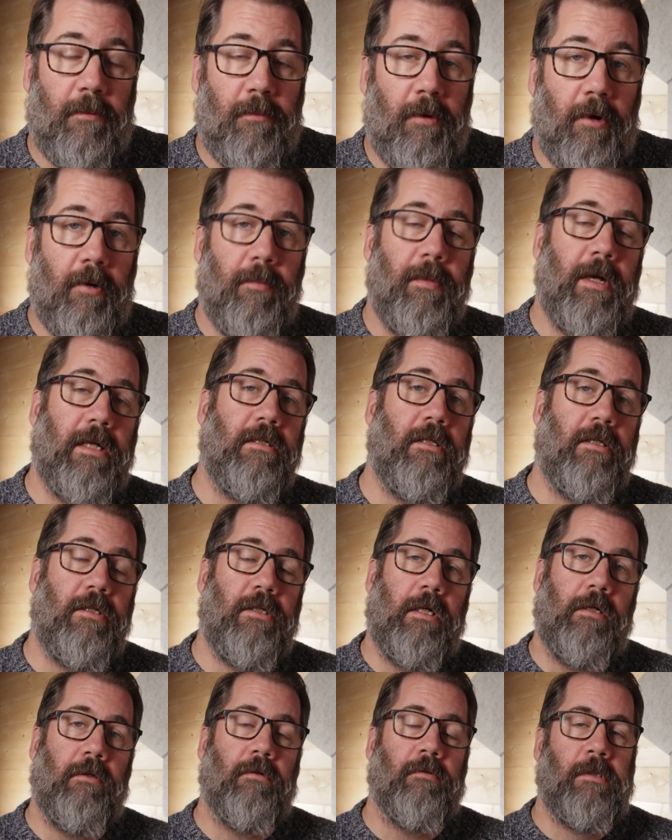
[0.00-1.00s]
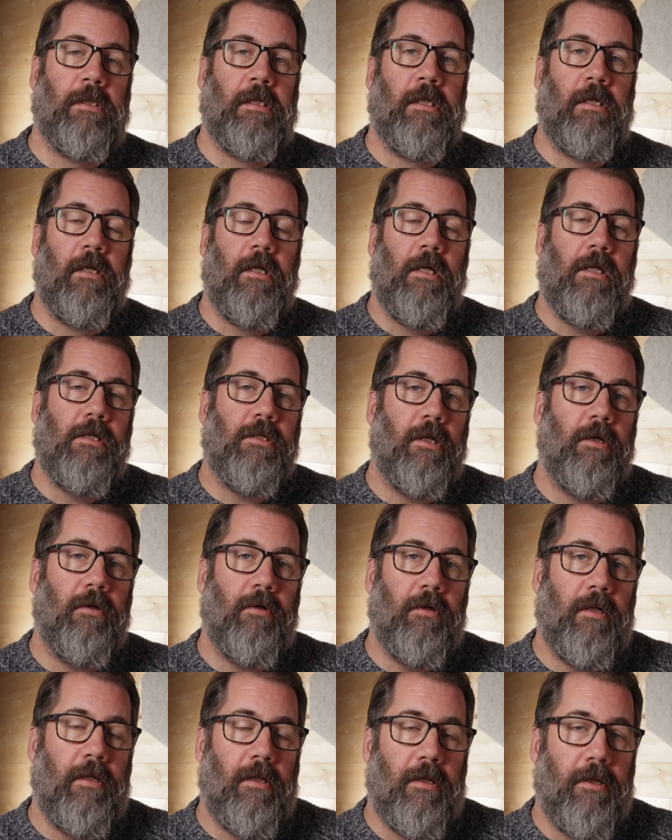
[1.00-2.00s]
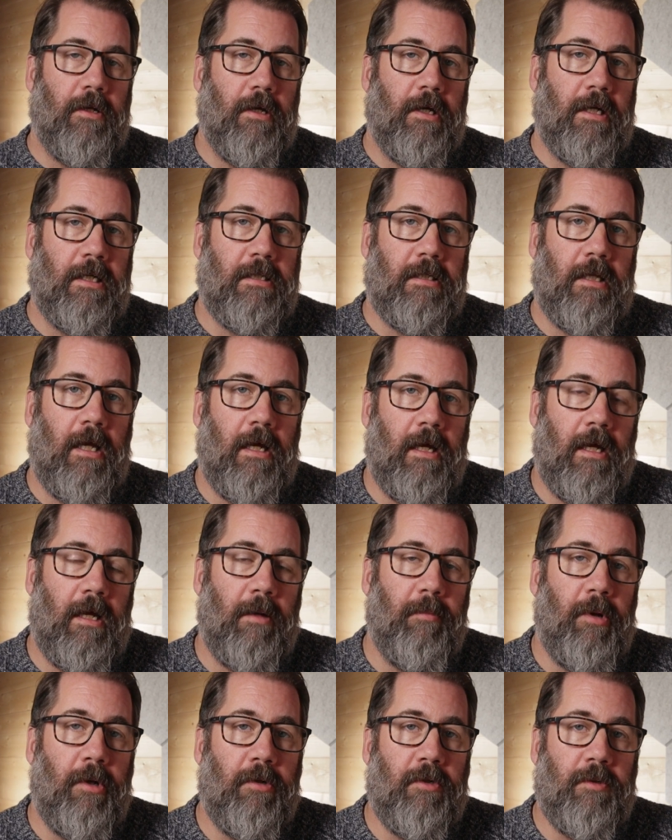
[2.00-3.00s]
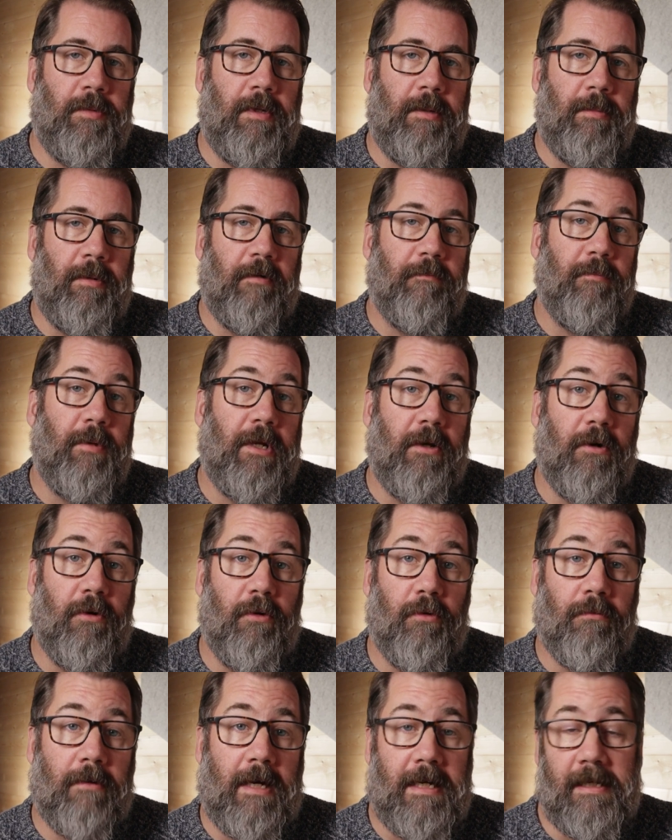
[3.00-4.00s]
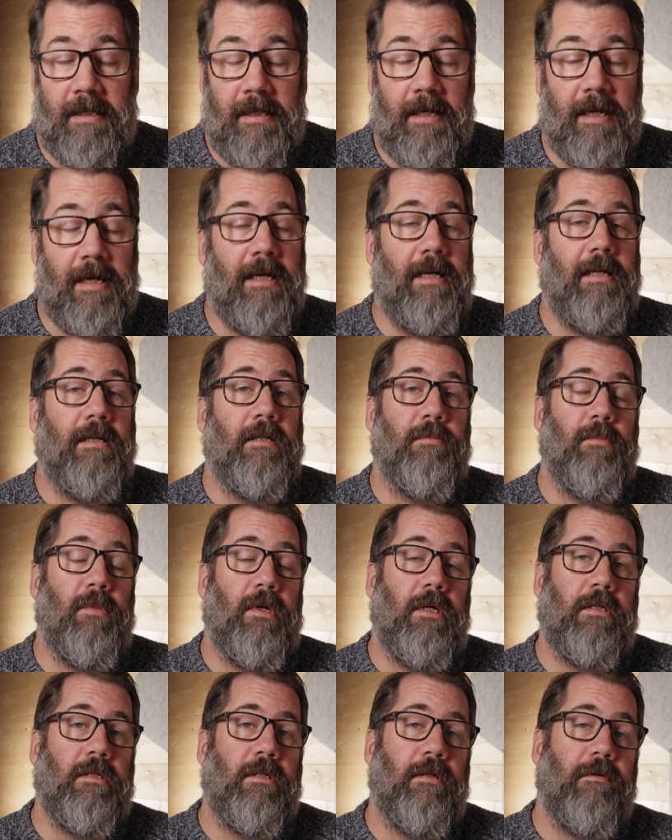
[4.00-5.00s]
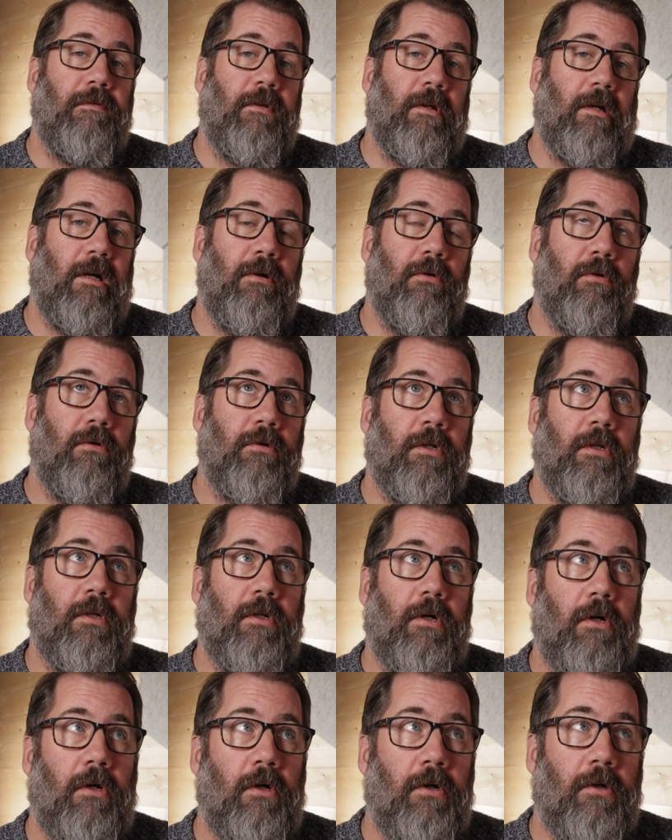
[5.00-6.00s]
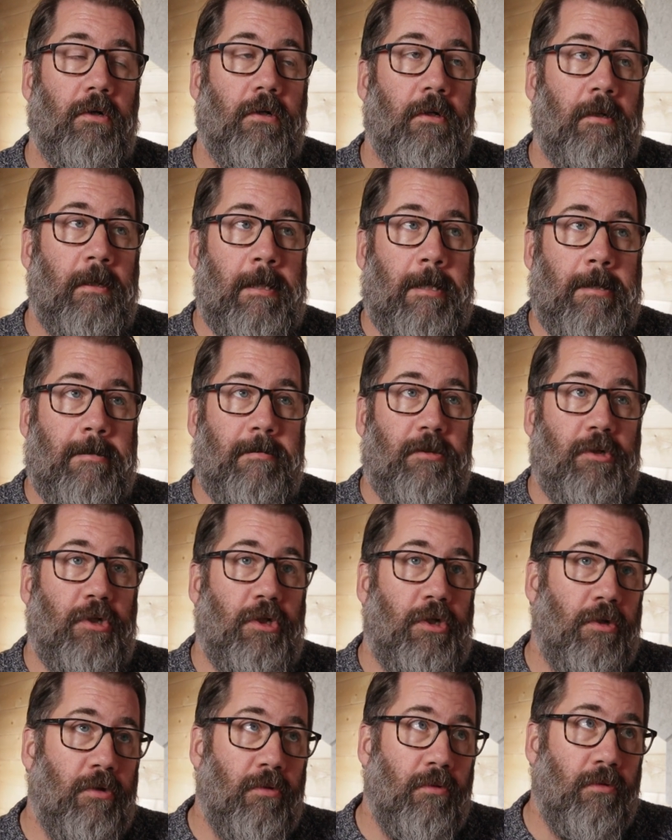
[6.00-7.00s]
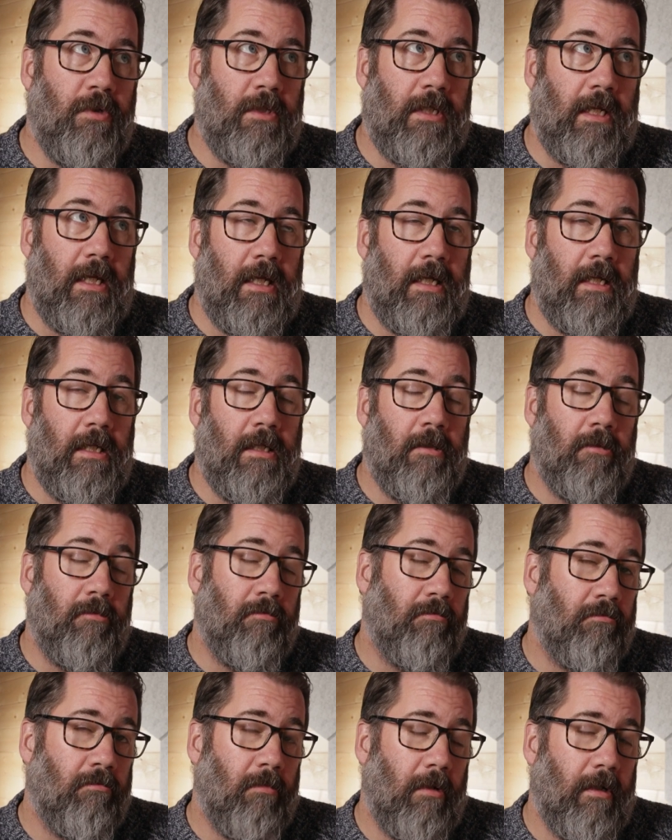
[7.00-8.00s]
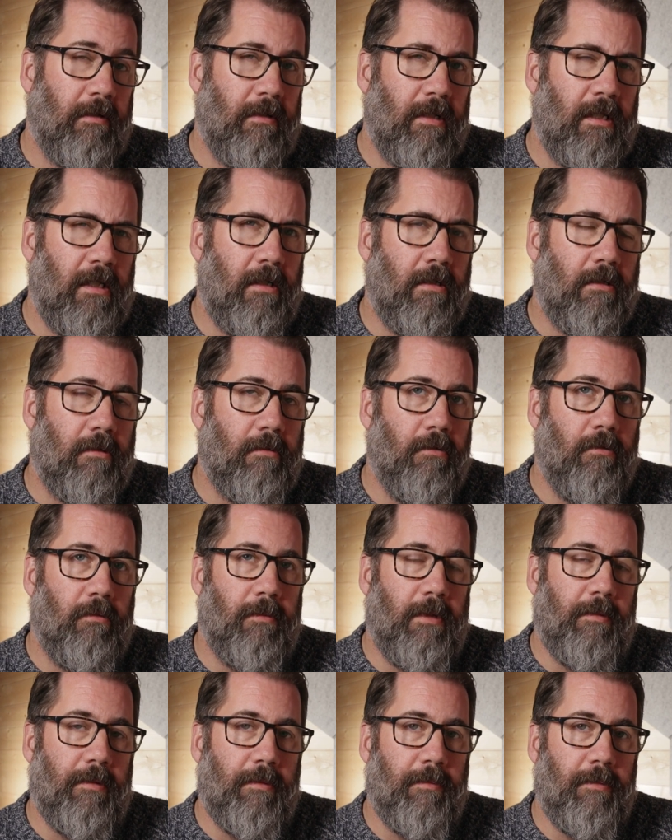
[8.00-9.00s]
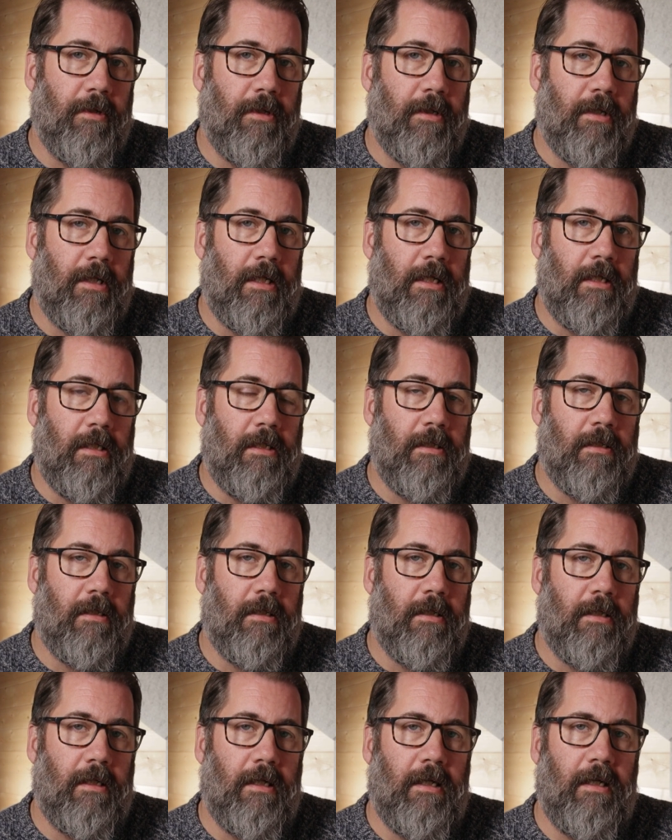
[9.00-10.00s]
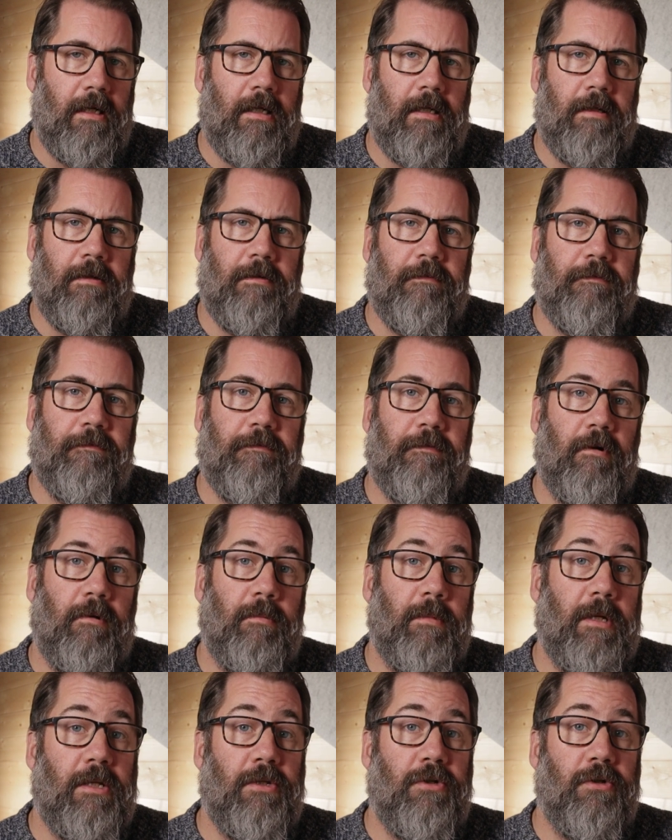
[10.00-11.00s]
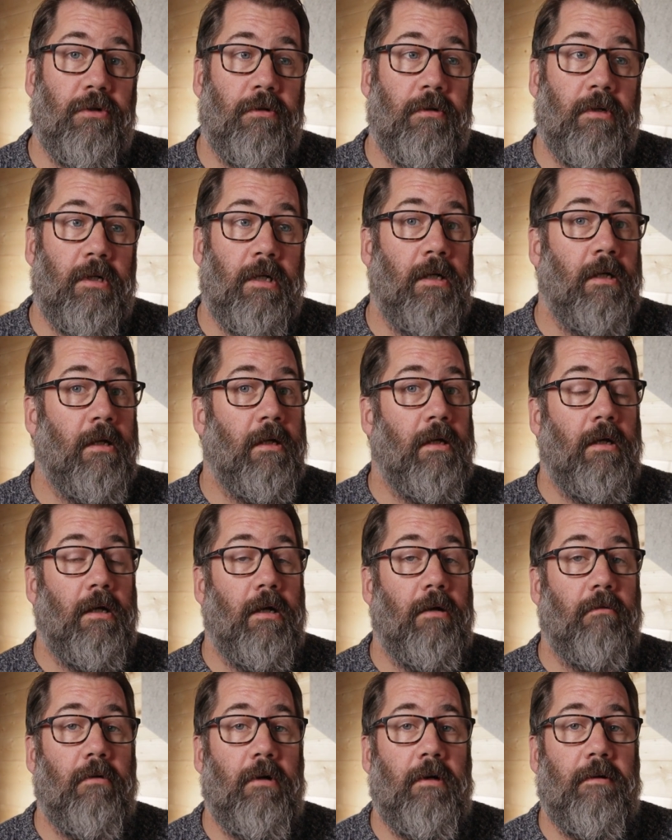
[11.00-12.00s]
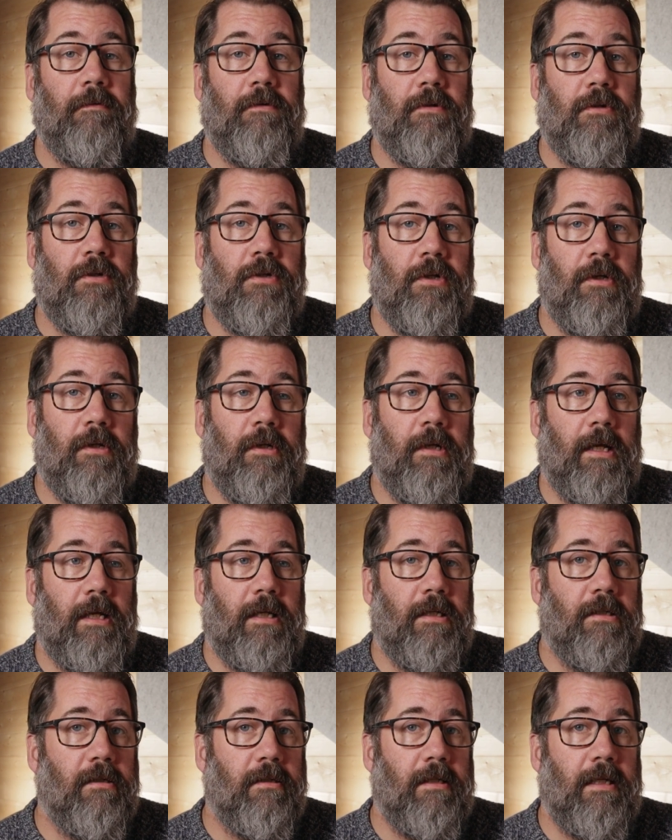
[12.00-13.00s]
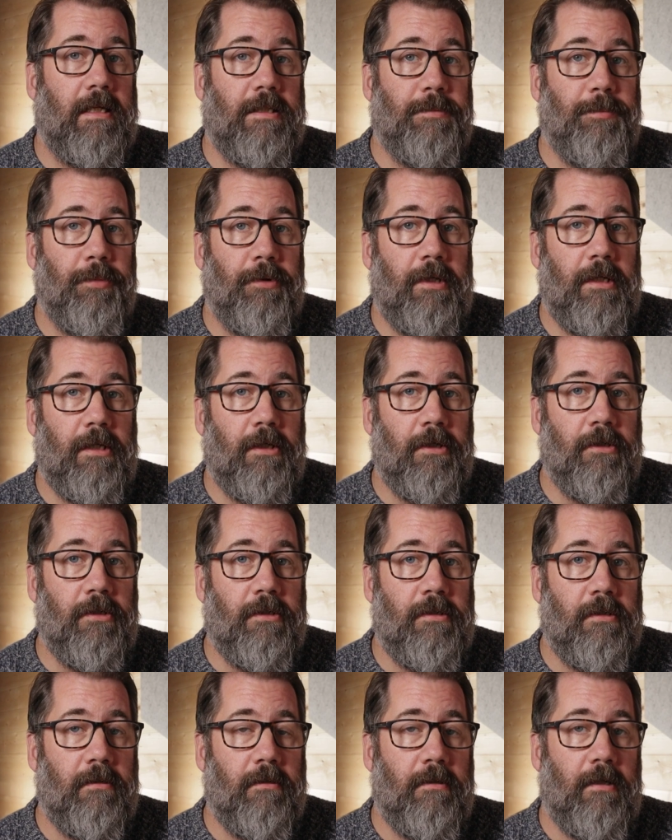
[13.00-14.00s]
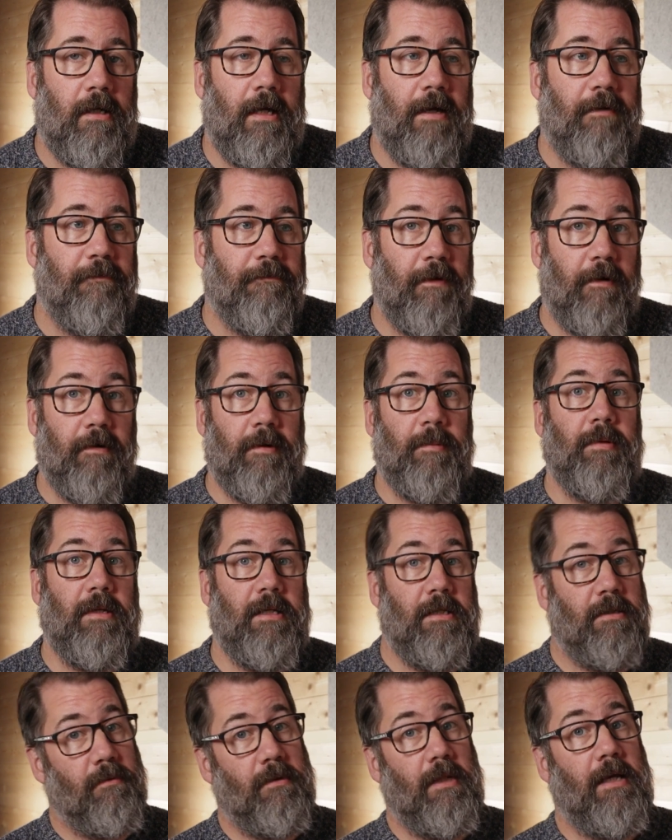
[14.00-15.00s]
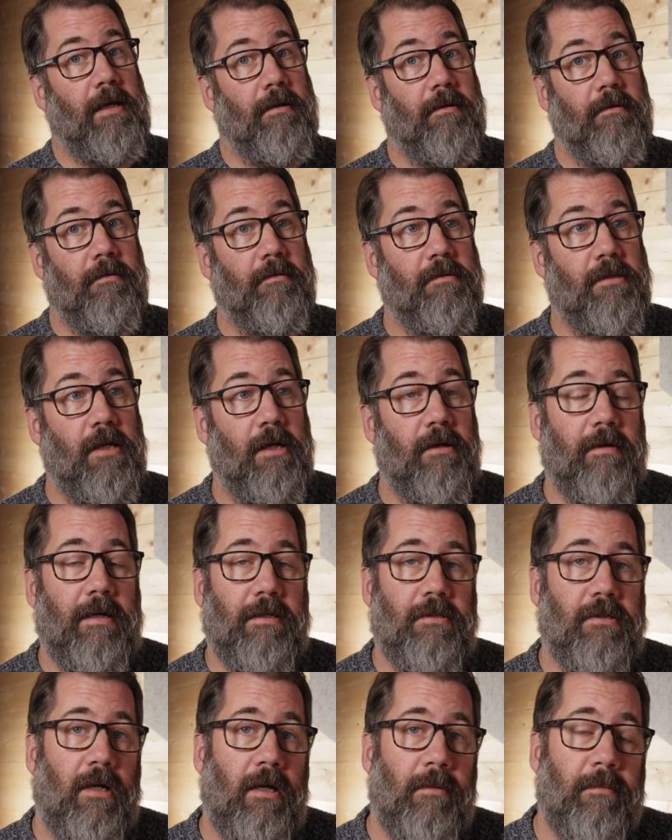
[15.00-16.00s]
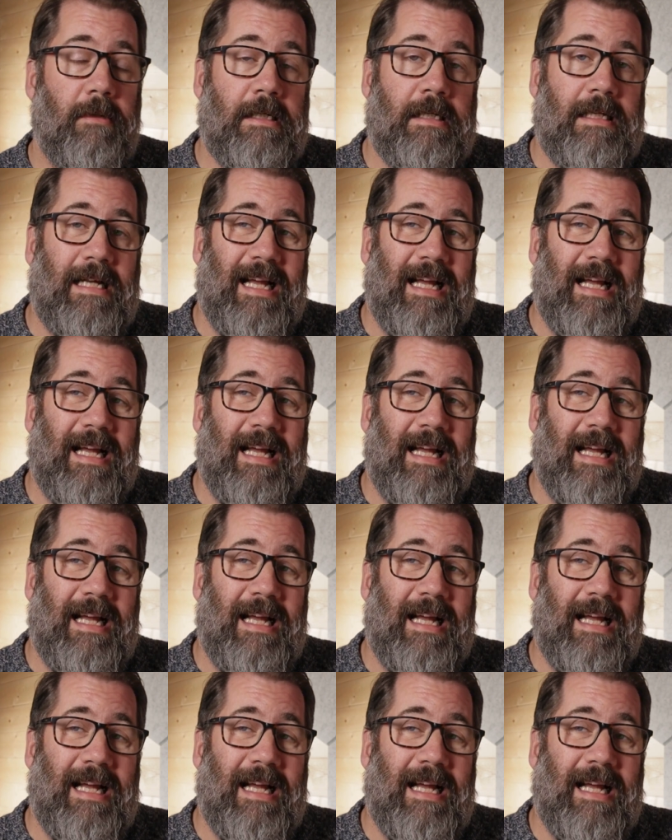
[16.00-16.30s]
and welcome back to the channel. So the nice post people have been already, and my stuff that I ordered on Tuesday, I think, or maybe Monday, from Endura arrived on Sunday. So that's pretty good. Very pleased with that turnaround time.